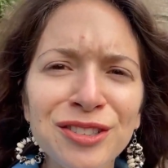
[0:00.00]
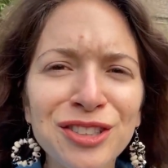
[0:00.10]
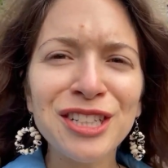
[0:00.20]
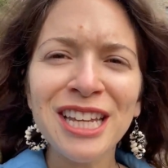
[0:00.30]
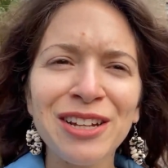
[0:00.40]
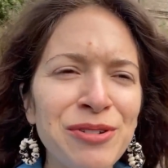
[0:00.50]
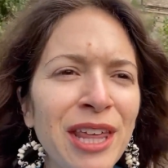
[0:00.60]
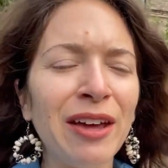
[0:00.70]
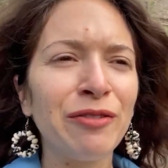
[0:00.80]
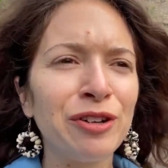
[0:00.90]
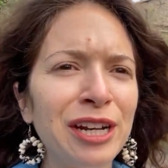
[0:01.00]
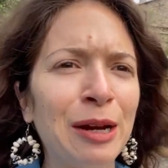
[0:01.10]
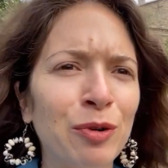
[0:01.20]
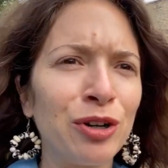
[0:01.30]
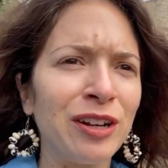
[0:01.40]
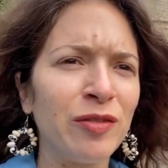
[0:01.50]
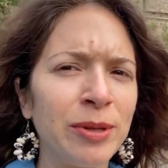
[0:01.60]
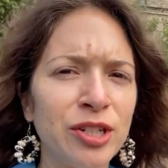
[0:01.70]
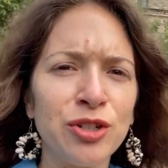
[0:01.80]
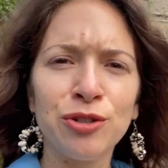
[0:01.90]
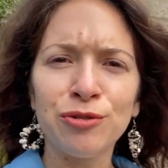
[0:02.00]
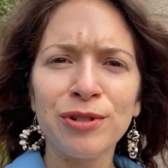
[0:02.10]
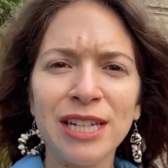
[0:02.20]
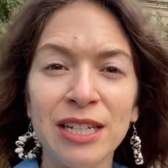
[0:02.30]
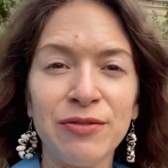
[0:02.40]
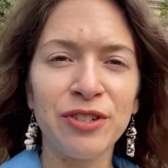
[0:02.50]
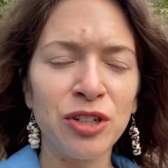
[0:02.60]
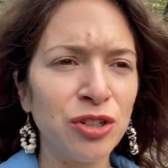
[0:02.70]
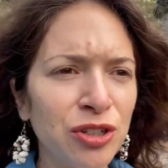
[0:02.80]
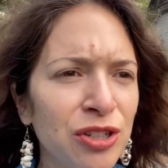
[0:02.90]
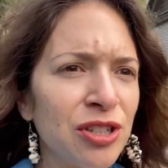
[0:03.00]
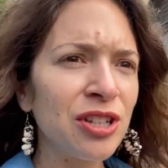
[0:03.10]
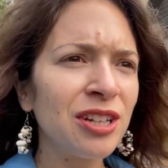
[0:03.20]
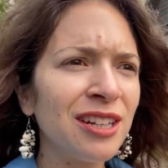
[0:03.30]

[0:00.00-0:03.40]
Just like with every neighborhood I've been to in Vilnius,